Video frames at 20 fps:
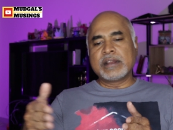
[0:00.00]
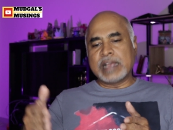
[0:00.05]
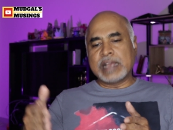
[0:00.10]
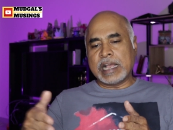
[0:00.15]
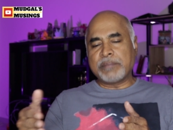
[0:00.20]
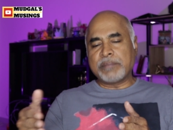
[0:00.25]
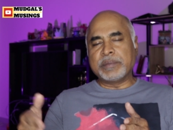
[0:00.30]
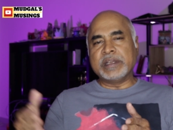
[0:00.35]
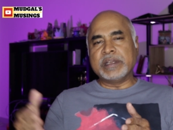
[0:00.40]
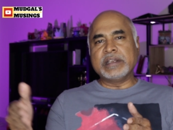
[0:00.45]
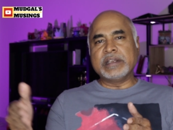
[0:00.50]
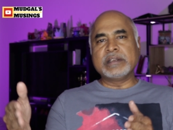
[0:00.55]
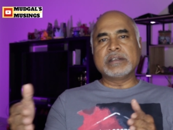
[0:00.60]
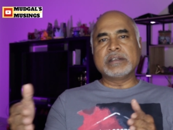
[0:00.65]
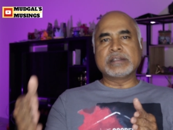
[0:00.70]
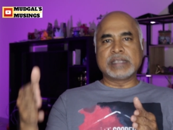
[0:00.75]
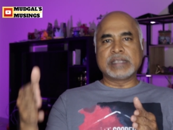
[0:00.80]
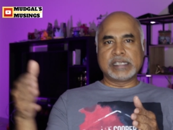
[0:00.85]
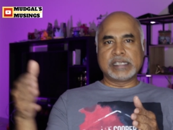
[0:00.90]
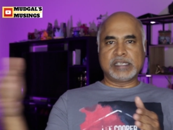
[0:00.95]

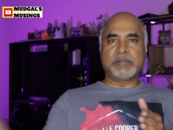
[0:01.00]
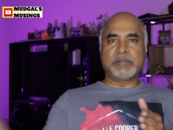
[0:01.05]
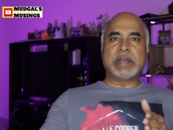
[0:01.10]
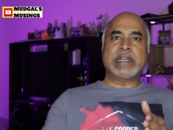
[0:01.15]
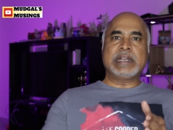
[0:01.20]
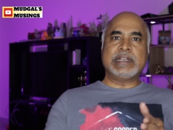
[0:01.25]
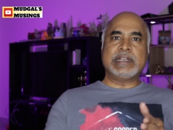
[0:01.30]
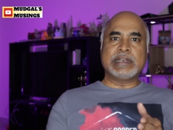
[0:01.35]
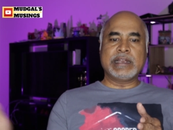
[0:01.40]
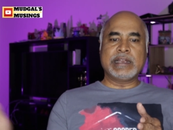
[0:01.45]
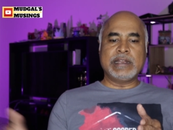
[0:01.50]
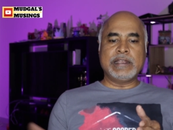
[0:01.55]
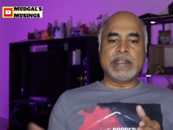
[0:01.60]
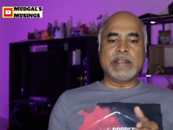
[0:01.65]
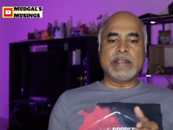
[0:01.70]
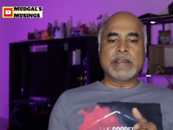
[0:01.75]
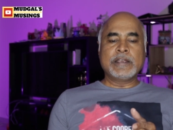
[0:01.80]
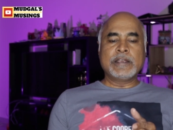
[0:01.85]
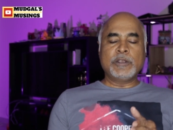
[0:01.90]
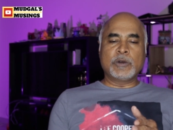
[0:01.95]
happening
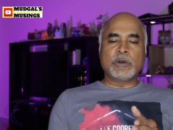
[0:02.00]
systematically.